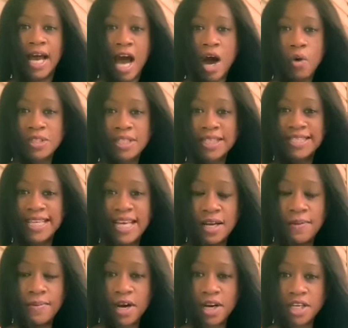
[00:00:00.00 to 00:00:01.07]
I was a
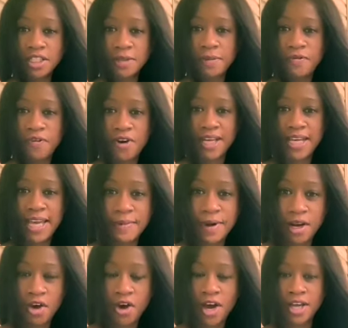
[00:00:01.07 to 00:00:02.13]
telemarketer before I became a
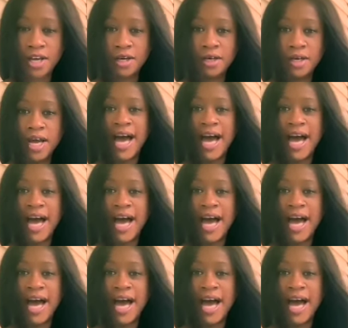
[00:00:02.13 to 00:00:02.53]
lawyer.